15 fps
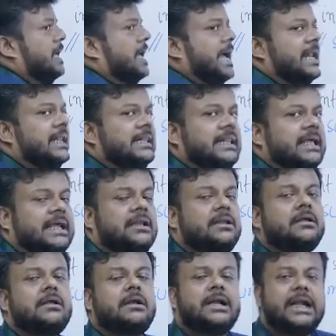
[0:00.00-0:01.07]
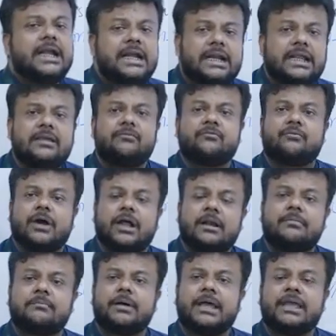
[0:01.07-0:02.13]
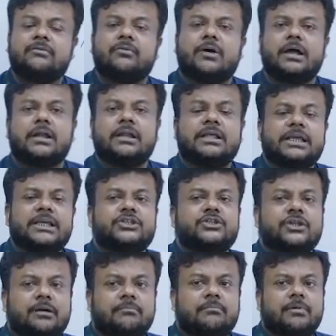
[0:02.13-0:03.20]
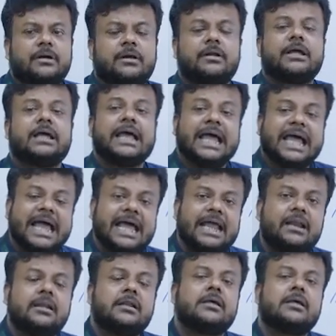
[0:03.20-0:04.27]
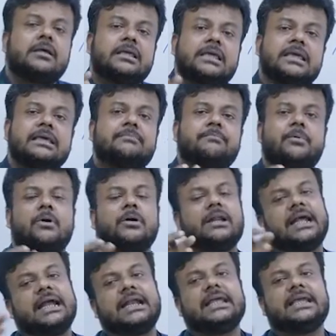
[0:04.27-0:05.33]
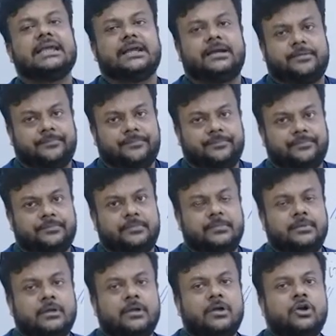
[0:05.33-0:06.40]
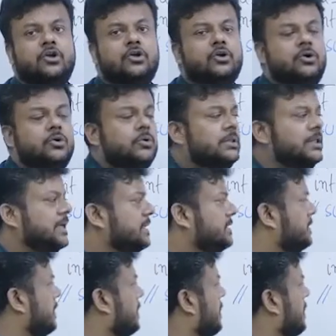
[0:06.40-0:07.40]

and then retrieve one by one each number and keep on adding it. To do this,